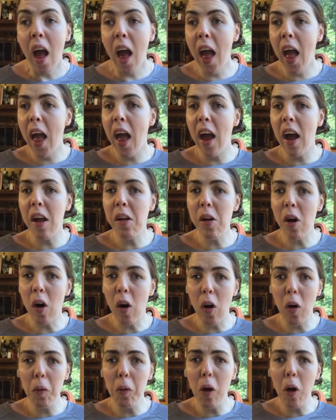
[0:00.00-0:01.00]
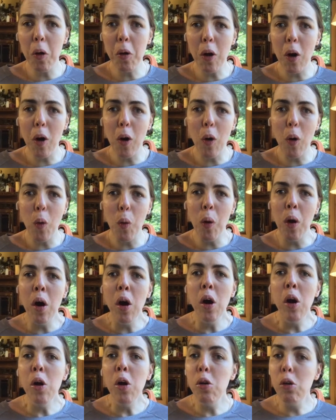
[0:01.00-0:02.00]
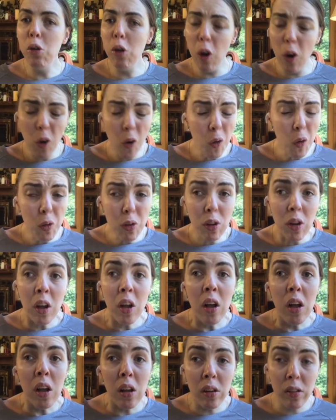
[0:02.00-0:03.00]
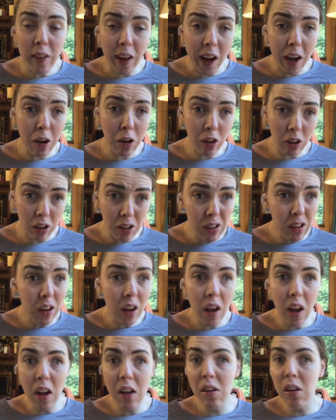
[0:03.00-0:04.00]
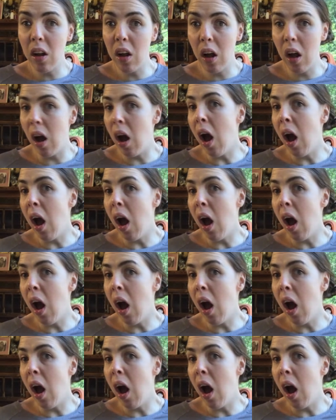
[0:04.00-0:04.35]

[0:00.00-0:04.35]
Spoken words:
and all local news stations and